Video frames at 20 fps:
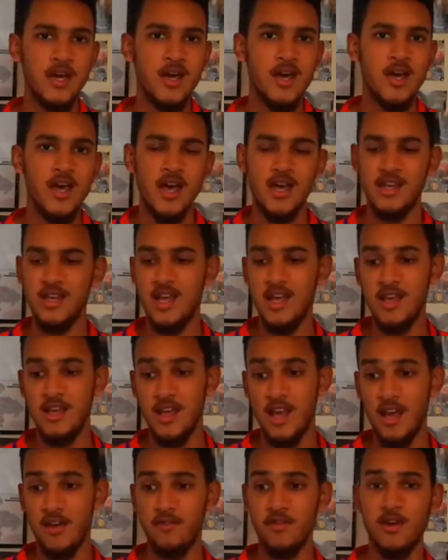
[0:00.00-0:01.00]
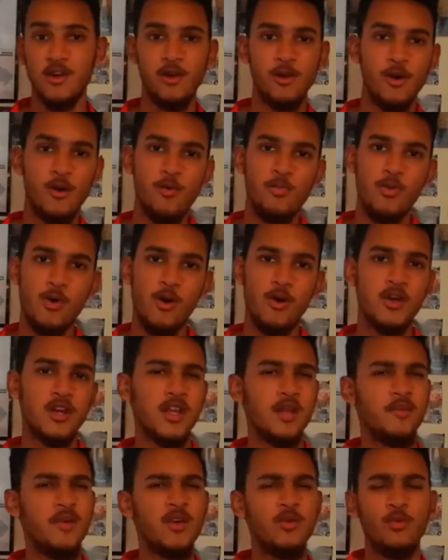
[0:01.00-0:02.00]
and they having a low block and they
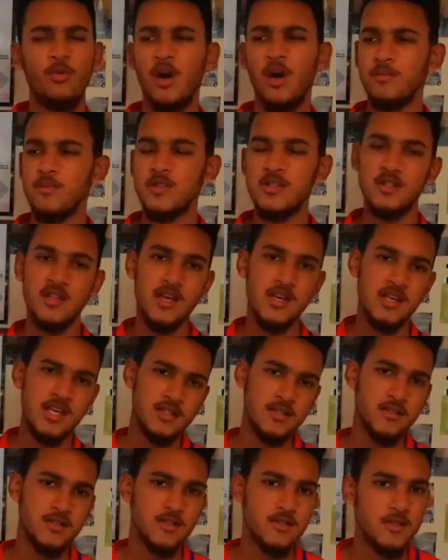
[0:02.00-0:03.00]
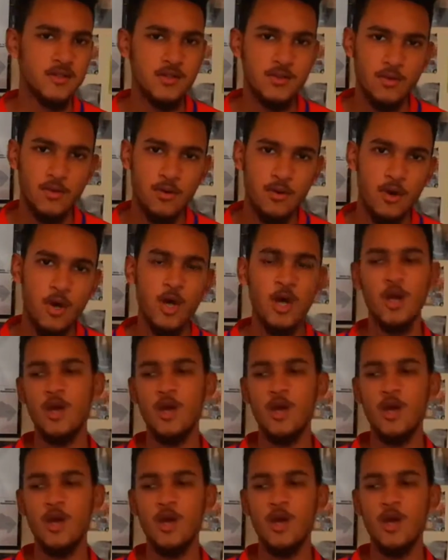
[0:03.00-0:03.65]
make one mistake and City score,